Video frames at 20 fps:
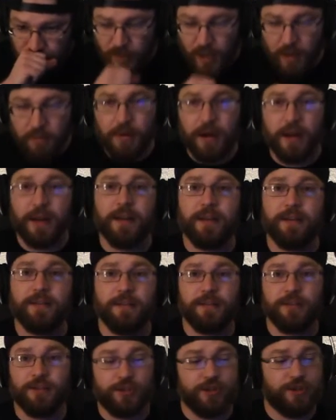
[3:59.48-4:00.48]
But
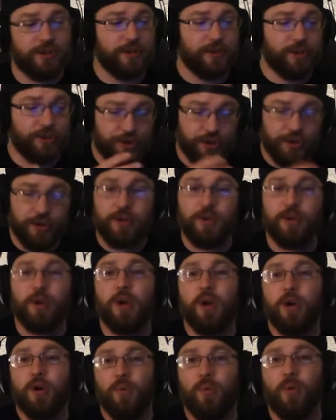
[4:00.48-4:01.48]
sh should
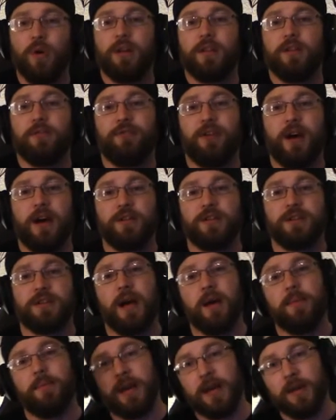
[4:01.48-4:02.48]
one of the fighters
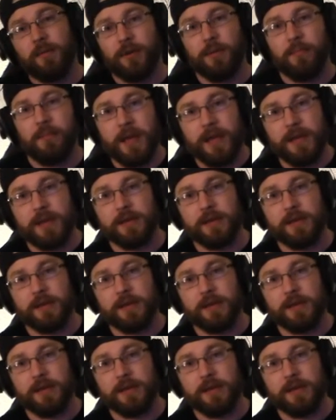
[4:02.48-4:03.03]
not been able to make